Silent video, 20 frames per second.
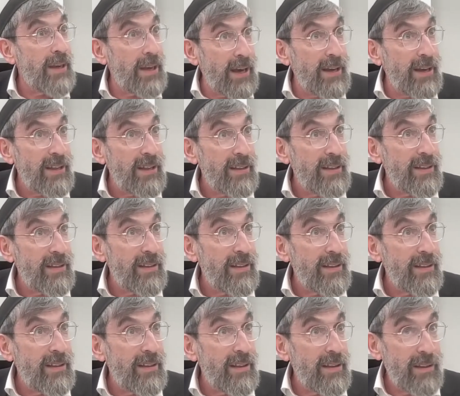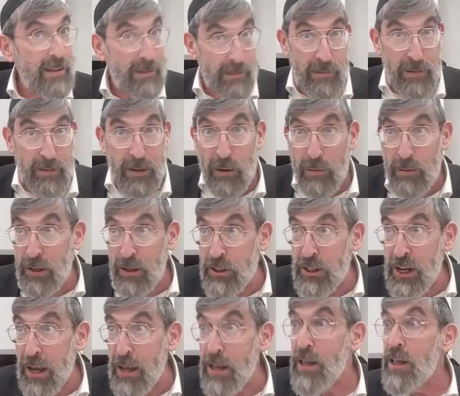Yeah? Mm-hmm. You know, you
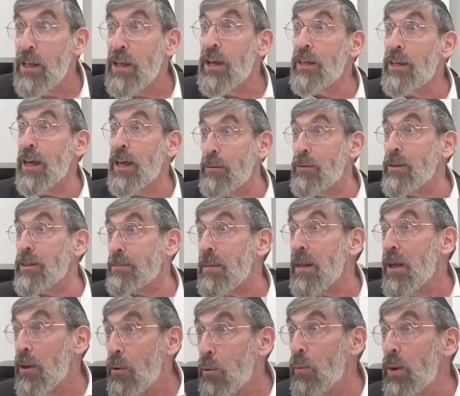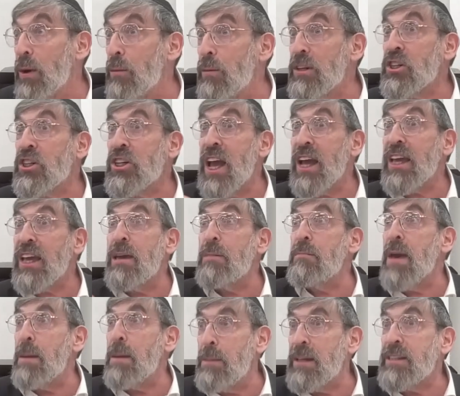check. In other words, we were checking,
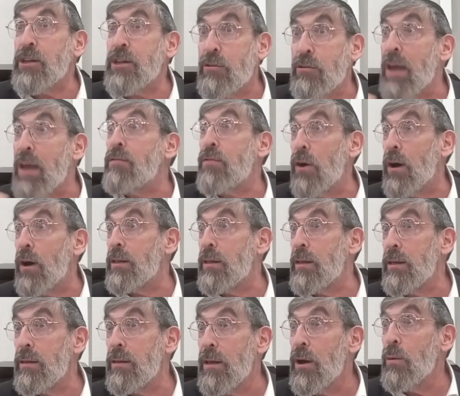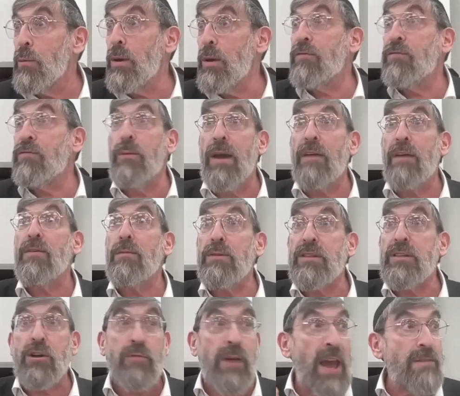maybe it's a graveyard. If it
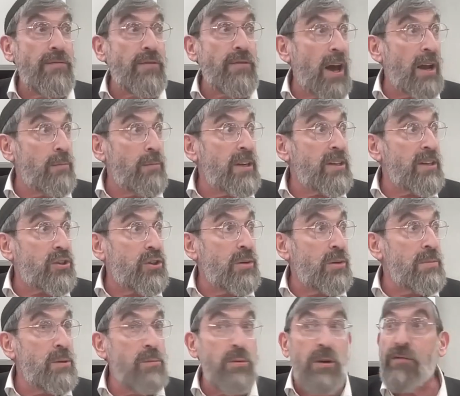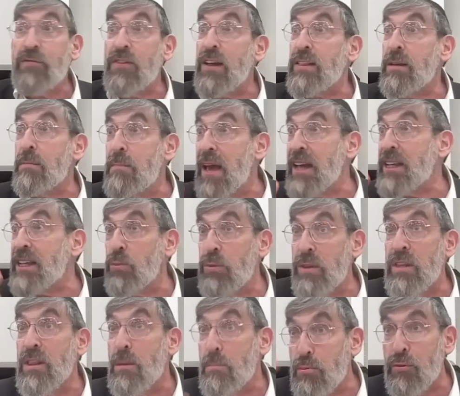was a graveyard, we assume you would have found the mace
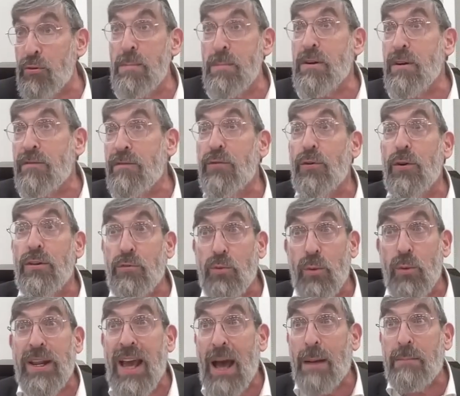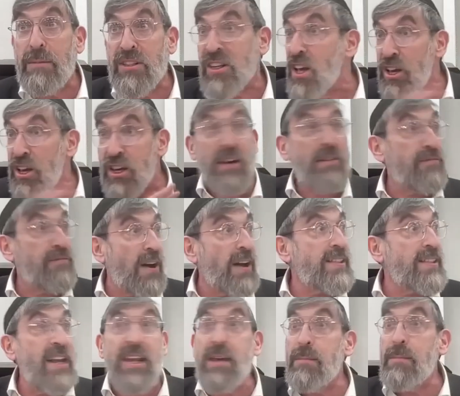within the perimeter of 20 amis. You didn't
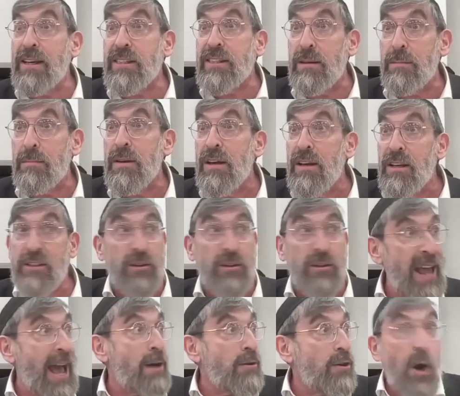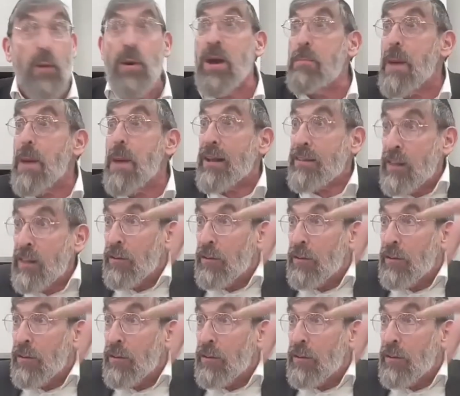find any mason. So now, going back